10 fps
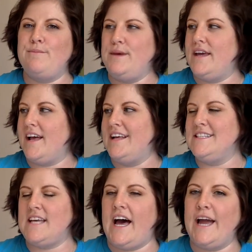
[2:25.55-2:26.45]

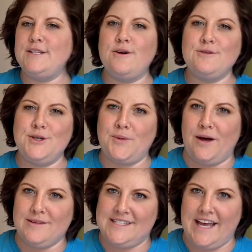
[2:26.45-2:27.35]
because I don't do
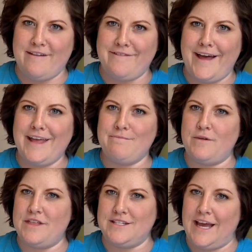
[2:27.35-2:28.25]
well with sci-fi, and
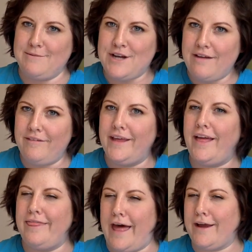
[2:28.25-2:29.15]
with the time traveling,
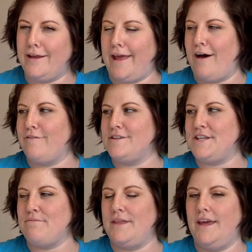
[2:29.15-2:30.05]
that could count for
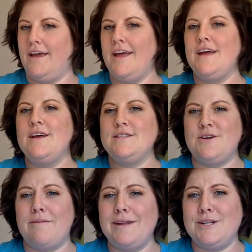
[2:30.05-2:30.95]
something. So
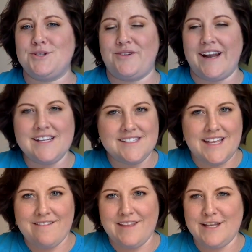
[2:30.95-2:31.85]
I'm going to try to
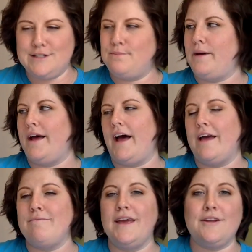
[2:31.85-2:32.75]
save this, but
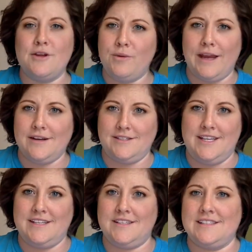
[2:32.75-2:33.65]
I make no
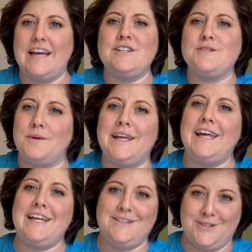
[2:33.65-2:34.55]
guarantees because I just want to
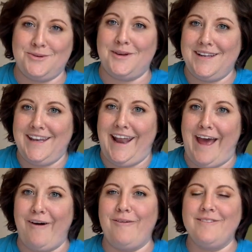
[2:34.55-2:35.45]
get into it
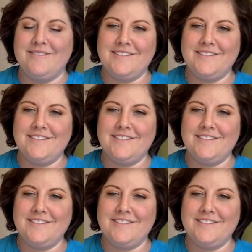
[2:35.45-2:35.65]
now.